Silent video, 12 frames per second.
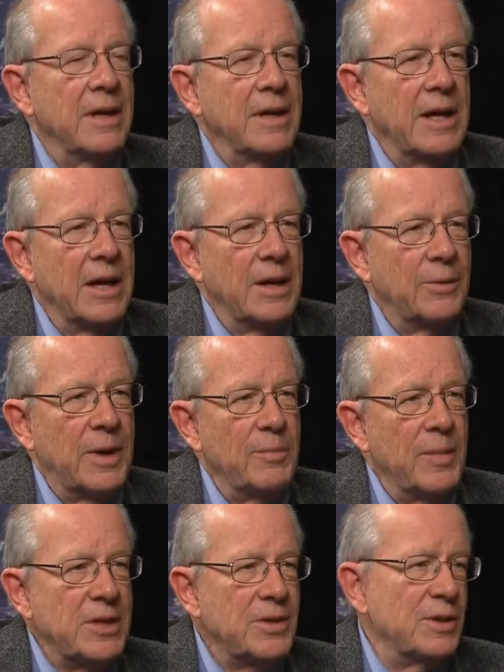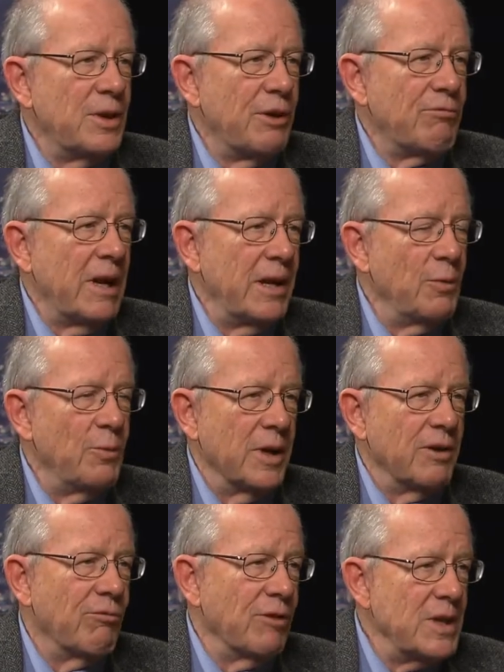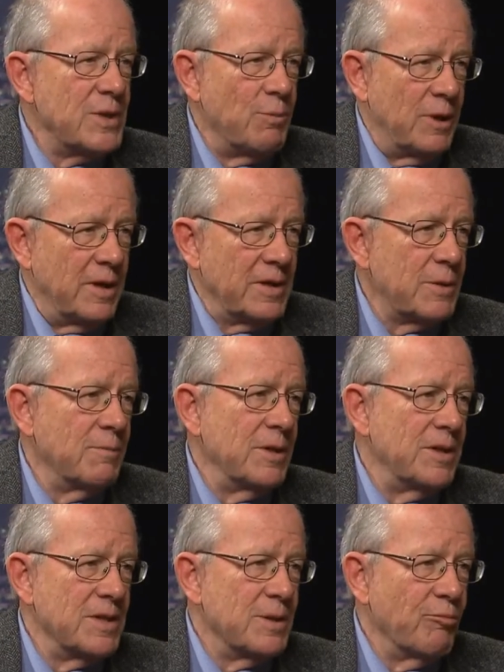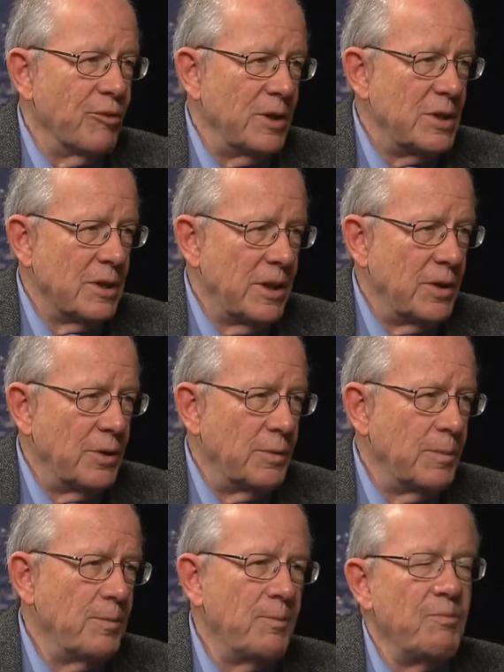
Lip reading: Now, I mentioned already what Greece wants, which is a bridge loan